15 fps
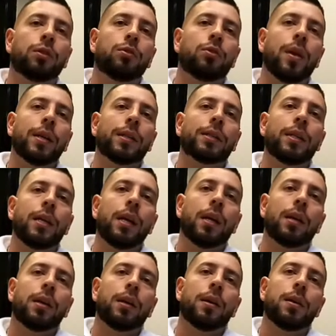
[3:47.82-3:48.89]

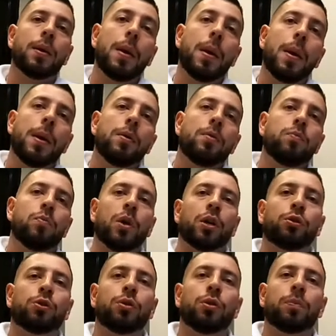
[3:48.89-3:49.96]
drastic
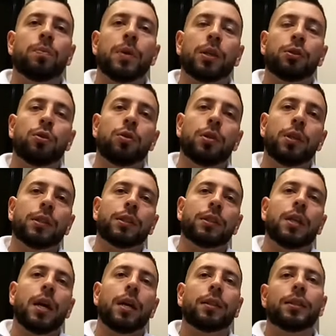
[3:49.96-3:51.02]
measures
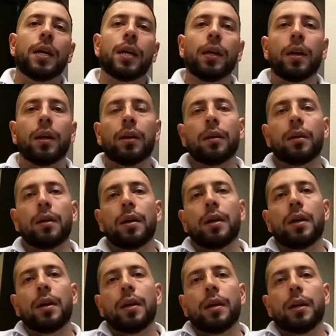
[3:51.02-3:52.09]
are taken,
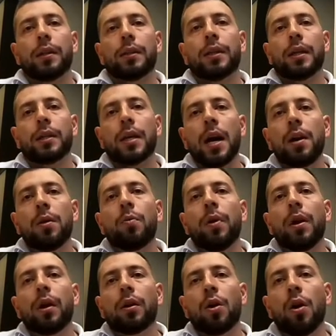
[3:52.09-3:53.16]
the time
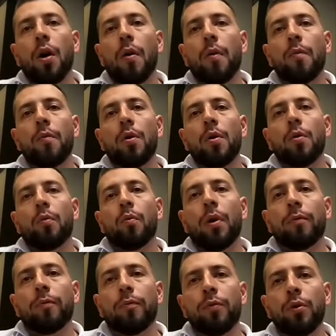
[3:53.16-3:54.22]
will come
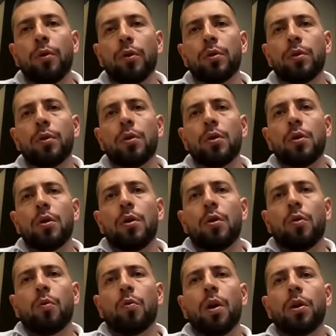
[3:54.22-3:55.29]
when food
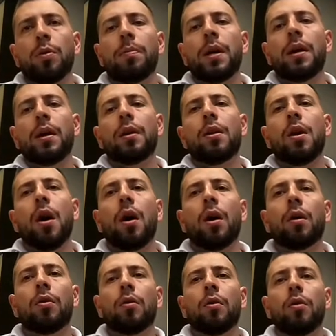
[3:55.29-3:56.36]
won't be enough
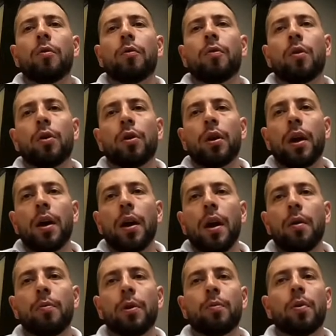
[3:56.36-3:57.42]
for
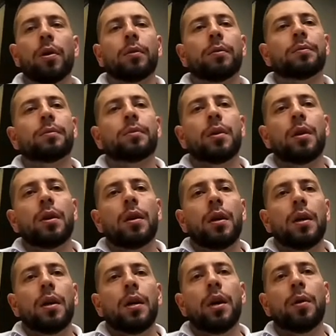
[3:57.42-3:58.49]
everyone.
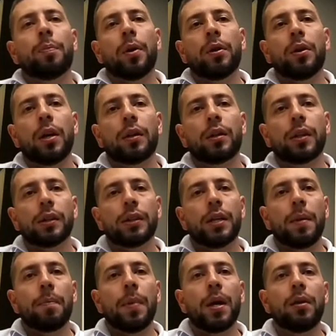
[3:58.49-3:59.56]
He predicted the
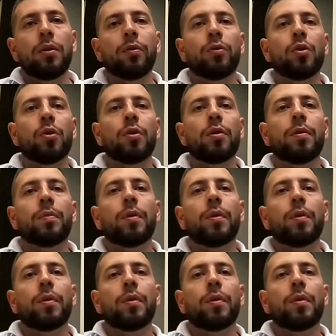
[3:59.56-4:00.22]
medium-term